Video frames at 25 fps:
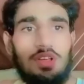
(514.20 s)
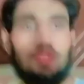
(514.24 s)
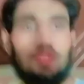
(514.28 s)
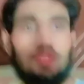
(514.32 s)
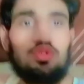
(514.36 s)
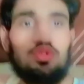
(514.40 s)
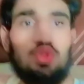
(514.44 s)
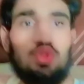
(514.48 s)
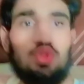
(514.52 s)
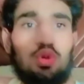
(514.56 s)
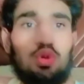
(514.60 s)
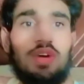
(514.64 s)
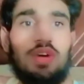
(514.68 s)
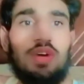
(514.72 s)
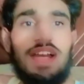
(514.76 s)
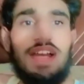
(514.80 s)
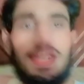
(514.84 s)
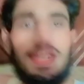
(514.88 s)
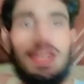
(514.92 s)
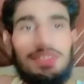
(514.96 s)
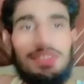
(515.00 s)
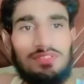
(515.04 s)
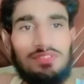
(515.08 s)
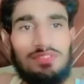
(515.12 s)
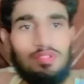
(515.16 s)
So
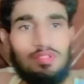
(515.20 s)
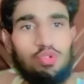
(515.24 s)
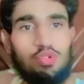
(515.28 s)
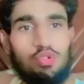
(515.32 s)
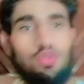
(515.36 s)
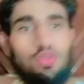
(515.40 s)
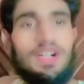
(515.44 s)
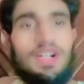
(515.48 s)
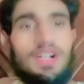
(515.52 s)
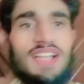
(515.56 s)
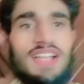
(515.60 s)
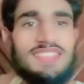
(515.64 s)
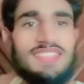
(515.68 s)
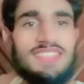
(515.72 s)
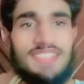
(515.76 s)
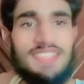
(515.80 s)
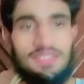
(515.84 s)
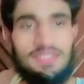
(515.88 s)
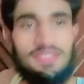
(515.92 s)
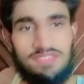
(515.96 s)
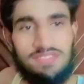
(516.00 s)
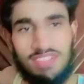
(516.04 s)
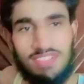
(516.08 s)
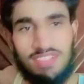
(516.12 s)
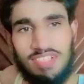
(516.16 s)
as you guys have
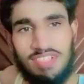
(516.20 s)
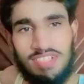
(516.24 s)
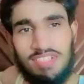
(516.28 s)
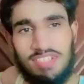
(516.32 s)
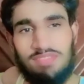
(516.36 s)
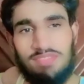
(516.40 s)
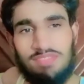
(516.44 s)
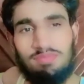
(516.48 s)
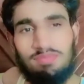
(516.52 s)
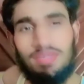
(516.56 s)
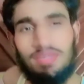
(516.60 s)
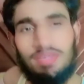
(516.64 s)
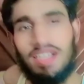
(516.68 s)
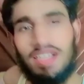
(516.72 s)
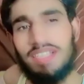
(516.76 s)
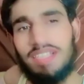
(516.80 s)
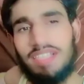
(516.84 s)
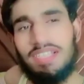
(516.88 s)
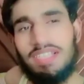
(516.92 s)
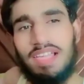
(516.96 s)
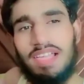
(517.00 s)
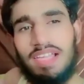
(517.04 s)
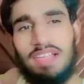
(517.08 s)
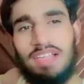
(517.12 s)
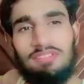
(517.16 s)
seen, I
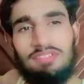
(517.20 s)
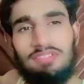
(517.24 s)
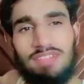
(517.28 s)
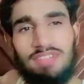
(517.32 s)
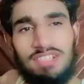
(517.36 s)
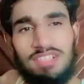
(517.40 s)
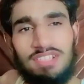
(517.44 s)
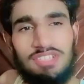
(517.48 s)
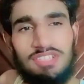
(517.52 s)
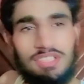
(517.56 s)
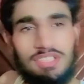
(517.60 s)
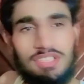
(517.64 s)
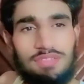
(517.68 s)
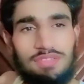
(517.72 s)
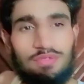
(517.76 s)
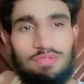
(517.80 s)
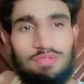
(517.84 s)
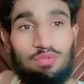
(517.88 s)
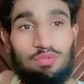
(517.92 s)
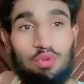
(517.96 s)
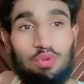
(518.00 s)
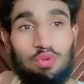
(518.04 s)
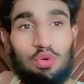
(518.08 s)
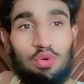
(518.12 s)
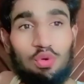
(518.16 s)
have achieved
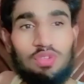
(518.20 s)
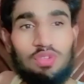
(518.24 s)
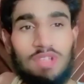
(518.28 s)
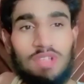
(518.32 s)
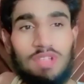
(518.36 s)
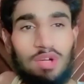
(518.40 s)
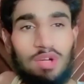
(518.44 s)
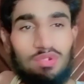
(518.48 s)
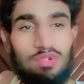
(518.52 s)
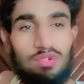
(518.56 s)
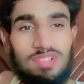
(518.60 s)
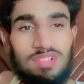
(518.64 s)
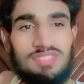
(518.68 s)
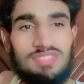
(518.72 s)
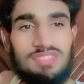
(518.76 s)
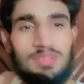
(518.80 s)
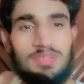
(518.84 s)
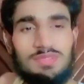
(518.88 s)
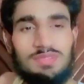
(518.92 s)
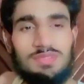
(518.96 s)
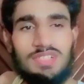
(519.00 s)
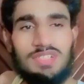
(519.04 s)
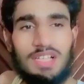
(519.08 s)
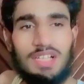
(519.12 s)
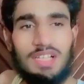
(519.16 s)
4,000
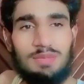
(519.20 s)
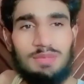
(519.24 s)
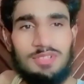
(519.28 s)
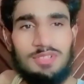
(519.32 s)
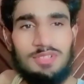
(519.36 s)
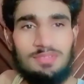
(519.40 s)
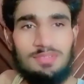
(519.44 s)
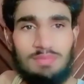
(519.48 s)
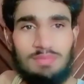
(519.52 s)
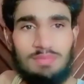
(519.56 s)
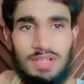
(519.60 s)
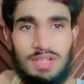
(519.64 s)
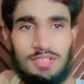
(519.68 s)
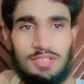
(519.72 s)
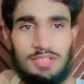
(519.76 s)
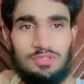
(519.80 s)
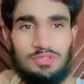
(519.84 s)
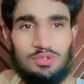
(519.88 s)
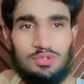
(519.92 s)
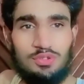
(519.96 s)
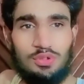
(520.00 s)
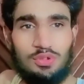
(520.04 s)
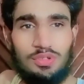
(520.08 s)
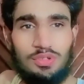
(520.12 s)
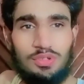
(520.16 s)
subscribers
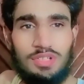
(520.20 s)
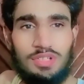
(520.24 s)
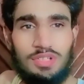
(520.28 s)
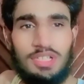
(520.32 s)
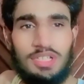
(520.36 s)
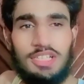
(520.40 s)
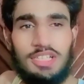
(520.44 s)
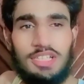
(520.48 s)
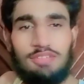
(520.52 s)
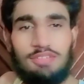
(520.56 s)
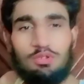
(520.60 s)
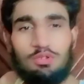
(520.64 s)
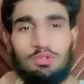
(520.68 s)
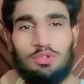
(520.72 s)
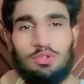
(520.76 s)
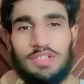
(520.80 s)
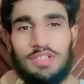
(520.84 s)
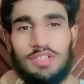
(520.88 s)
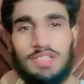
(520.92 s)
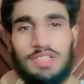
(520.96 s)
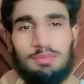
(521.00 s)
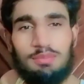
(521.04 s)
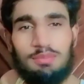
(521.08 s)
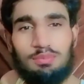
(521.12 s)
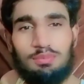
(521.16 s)
milestone. If you
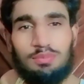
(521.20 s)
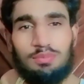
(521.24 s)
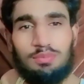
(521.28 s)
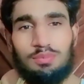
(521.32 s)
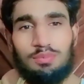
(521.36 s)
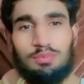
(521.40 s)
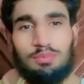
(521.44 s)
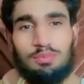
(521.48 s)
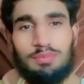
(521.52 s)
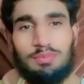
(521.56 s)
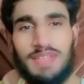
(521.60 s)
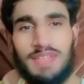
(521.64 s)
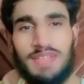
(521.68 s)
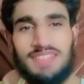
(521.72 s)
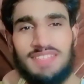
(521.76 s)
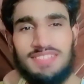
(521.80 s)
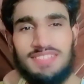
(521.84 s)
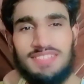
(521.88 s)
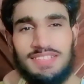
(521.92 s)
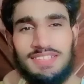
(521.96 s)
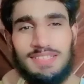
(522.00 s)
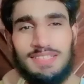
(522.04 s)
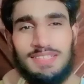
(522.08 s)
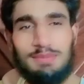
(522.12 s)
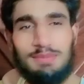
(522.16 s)
keep
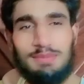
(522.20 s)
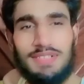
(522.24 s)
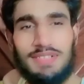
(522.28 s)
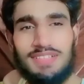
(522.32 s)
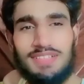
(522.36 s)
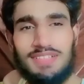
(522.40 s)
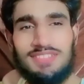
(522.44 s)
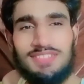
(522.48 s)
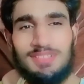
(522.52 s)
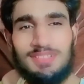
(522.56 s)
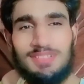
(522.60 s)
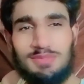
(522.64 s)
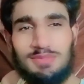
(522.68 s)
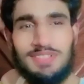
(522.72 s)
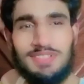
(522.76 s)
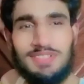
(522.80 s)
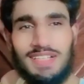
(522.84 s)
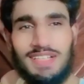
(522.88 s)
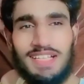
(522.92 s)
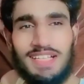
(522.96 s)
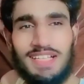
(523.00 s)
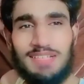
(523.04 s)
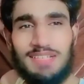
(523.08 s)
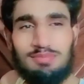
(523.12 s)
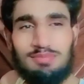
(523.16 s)
pressing the button
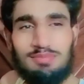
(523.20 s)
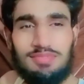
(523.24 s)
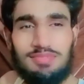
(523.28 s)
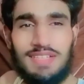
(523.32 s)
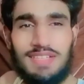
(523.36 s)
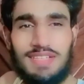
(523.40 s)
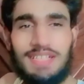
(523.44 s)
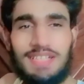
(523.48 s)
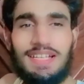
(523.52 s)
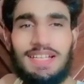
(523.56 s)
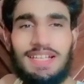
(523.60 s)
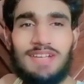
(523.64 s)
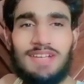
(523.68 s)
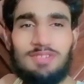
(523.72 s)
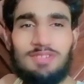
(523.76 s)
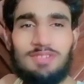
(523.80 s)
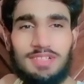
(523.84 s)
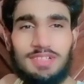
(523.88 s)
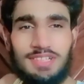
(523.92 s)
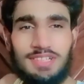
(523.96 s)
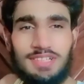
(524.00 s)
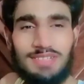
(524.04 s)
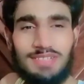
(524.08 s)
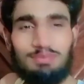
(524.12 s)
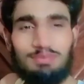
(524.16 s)
subscribe, then I will
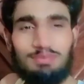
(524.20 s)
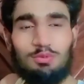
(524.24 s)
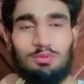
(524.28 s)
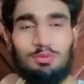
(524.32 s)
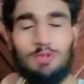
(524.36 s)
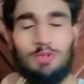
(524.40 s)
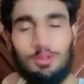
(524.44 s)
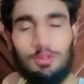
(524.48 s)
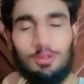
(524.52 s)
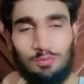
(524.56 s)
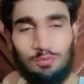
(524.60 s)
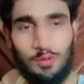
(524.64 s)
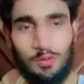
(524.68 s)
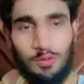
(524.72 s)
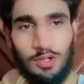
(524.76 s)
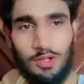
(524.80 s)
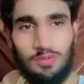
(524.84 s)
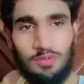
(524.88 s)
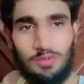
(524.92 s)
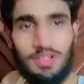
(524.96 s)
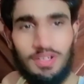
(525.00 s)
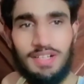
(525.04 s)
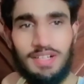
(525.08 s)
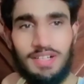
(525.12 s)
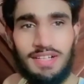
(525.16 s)
keep moving
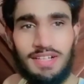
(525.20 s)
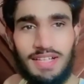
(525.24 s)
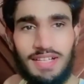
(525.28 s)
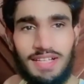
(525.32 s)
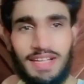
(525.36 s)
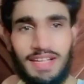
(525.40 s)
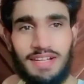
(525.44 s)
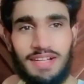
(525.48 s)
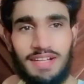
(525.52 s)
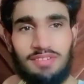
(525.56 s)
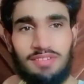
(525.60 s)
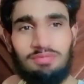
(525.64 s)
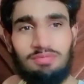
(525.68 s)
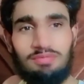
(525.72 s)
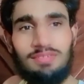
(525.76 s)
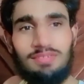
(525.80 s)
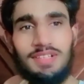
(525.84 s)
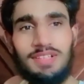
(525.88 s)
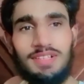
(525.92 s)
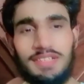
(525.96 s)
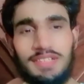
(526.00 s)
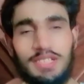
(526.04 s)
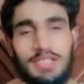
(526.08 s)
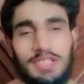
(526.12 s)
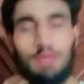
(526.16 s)
forward and will
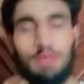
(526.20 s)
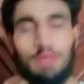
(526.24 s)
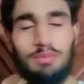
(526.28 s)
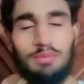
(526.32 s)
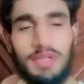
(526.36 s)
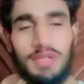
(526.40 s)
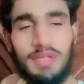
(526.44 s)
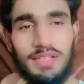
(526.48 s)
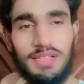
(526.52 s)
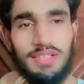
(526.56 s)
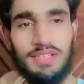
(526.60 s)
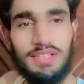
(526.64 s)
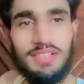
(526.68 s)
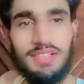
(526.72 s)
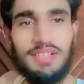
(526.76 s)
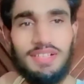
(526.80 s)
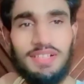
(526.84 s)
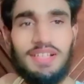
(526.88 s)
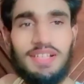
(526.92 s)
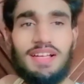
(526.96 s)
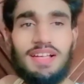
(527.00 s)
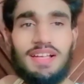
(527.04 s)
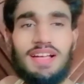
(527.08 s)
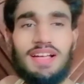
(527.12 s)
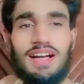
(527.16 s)
keep bringing
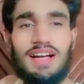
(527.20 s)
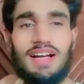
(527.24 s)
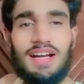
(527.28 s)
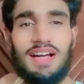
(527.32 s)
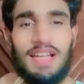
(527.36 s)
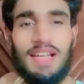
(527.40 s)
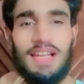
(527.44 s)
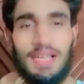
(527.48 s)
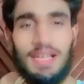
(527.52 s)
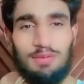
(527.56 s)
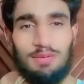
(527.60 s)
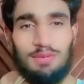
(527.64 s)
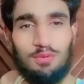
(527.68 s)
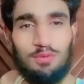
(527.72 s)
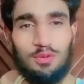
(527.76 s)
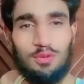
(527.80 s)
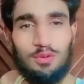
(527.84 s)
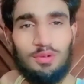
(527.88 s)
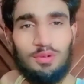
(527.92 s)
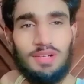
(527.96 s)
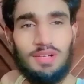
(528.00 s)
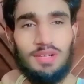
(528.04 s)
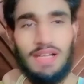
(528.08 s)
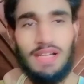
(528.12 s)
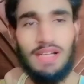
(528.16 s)
a
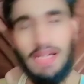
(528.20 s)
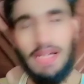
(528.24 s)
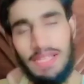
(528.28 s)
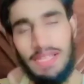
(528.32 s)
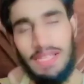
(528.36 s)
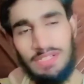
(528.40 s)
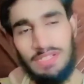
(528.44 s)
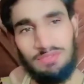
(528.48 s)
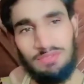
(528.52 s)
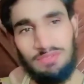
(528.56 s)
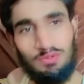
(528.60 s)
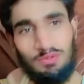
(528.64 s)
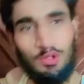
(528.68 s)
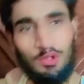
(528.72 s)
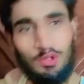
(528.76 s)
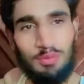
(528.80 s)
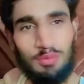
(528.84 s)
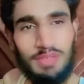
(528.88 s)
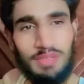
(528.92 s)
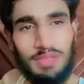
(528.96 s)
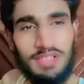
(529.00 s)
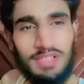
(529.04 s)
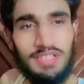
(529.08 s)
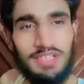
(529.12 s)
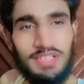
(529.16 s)
helpful and
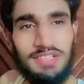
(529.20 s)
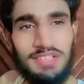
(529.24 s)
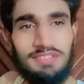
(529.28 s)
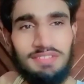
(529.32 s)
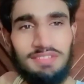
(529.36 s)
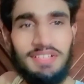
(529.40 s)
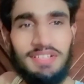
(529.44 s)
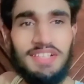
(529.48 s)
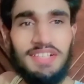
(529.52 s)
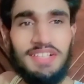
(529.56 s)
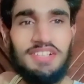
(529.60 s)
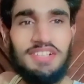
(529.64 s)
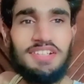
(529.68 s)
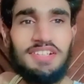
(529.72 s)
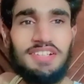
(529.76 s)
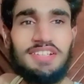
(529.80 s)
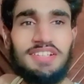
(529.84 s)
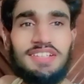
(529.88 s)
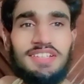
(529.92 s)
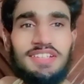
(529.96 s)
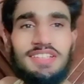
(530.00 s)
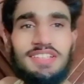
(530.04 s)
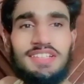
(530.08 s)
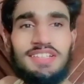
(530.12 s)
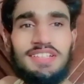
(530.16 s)
informative and
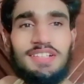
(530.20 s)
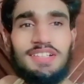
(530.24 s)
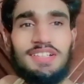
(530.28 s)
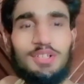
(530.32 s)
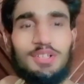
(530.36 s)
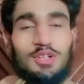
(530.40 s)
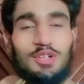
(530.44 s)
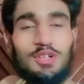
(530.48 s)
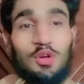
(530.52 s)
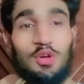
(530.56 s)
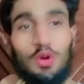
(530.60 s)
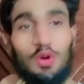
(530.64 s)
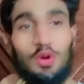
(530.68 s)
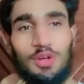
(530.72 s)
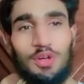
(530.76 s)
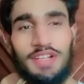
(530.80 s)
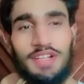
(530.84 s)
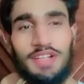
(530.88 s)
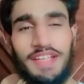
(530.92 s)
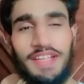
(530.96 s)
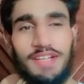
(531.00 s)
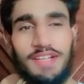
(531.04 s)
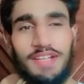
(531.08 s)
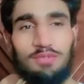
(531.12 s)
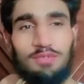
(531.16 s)
entertaining
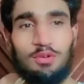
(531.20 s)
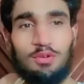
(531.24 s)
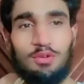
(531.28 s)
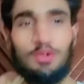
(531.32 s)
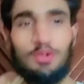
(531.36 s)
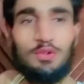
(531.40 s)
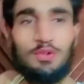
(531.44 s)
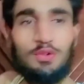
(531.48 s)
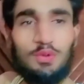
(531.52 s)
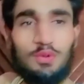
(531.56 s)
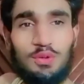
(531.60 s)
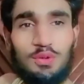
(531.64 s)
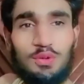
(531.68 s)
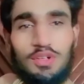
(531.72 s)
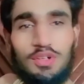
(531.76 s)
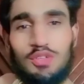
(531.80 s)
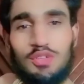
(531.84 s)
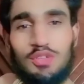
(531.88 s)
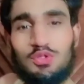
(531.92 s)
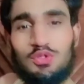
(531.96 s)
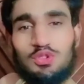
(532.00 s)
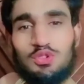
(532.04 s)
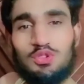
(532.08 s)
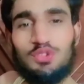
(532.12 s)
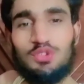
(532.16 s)
content for you.
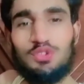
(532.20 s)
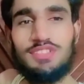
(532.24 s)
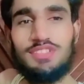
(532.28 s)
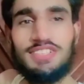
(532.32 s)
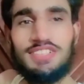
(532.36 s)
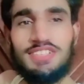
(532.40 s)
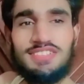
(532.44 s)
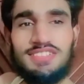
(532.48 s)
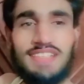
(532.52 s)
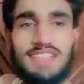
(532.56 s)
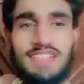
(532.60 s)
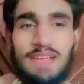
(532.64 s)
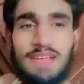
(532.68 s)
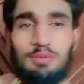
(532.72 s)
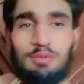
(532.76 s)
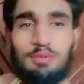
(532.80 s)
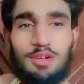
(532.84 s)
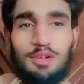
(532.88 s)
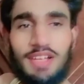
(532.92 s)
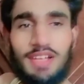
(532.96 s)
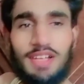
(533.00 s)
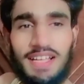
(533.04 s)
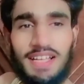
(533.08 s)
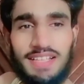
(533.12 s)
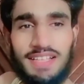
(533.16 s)
So just tap on
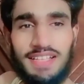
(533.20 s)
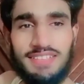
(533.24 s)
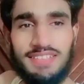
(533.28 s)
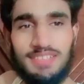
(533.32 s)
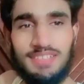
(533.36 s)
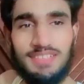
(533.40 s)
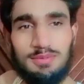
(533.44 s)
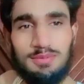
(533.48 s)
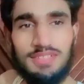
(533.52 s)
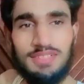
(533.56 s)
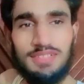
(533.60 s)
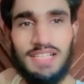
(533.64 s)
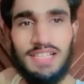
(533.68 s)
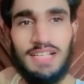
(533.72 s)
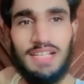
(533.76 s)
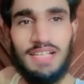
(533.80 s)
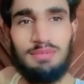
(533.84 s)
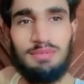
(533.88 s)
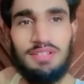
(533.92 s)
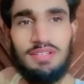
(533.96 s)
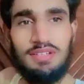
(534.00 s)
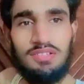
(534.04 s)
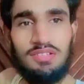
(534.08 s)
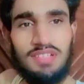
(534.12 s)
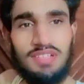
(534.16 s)
like, subscribe and
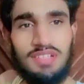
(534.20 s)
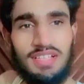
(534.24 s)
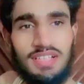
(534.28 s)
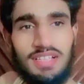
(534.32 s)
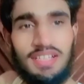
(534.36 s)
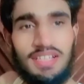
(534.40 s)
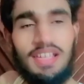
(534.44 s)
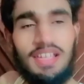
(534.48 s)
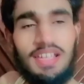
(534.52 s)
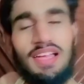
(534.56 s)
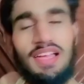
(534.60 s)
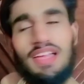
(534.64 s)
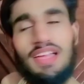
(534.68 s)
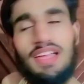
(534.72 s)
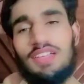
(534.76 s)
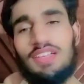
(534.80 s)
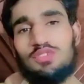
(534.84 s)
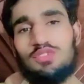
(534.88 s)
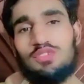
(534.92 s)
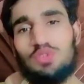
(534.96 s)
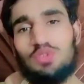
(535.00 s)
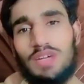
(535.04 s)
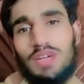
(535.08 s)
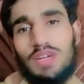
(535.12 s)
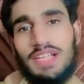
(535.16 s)
share.
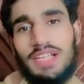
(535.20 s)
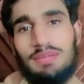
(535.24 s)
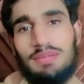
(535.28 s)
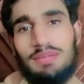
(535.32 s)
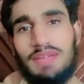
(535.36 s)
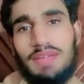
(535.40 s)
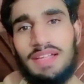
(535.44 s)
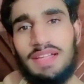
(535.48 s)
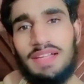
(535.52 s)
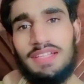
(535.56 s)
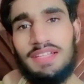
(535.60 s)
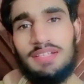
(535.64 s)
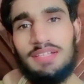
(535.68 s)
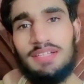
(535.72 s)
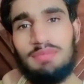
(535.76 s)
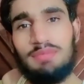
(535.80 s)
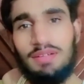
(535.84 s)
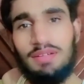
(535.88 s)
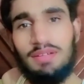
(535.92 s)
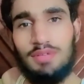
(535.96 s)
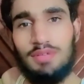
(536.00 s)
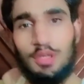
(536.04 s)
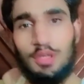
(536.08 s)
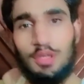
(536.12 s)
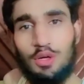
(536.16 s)
So I am ending my
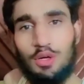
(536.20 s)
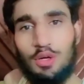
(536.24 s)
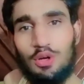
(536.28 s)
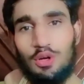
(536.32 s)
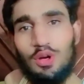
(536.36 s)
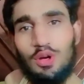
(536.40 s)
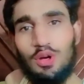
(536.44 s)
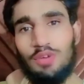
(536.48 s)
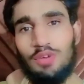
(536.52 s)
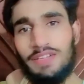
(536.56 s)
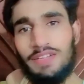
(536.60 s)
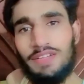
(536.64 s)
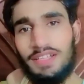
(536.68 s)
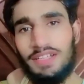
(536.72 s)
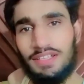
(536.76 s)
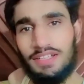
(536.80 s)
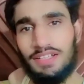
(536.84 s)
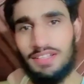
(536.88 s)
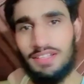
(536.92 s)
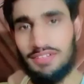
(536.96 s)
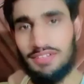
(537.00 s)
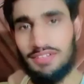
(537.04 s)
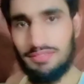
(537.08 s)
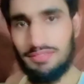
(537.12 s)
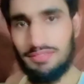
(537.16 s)
vlog over here.